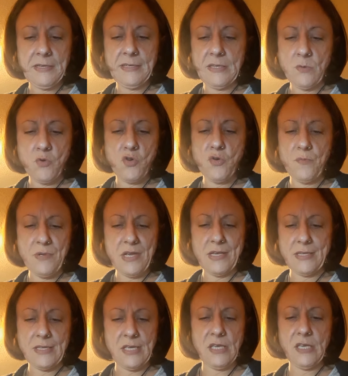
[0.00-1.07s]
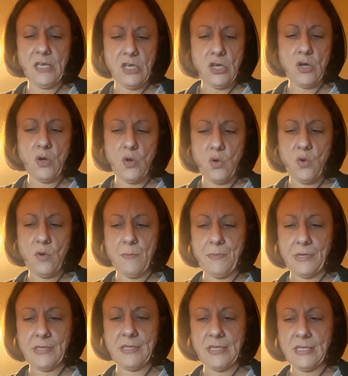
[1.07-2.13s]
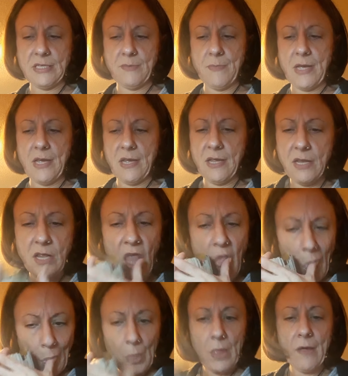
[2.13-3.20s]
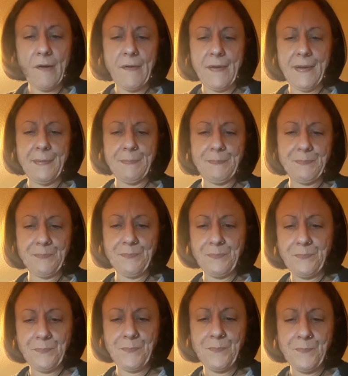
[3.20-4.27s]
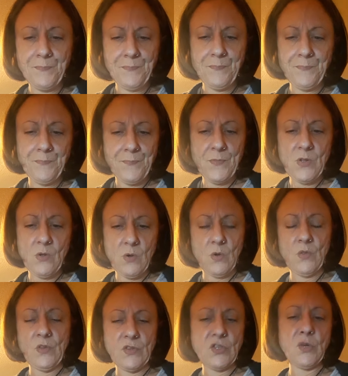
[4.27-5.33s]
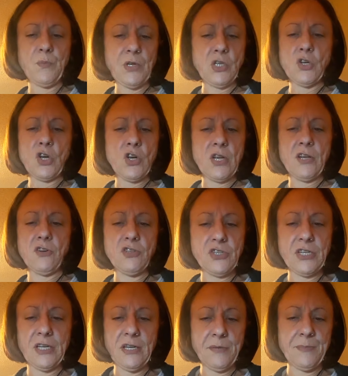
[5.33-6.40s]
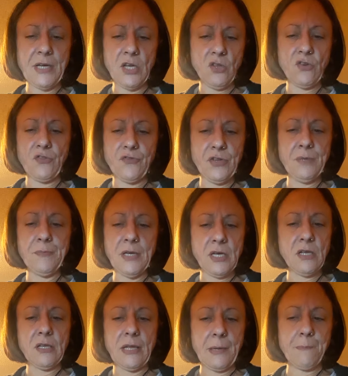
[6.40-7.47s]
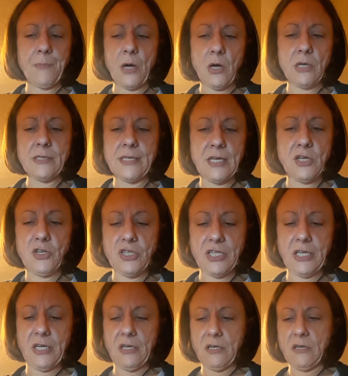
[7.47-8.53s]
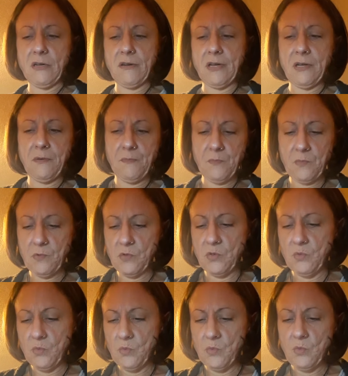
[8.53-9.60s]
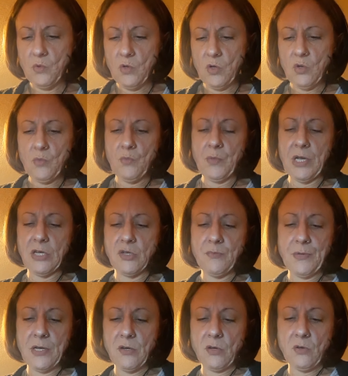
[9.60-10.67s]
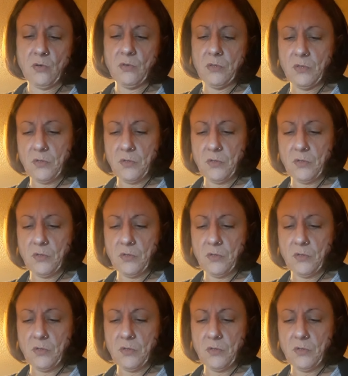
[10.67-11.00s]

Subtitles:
Someone could be a CEO, a businessman, all right? Or this could be your energy, male or female, like boss energy, all right? Page of Pentacles.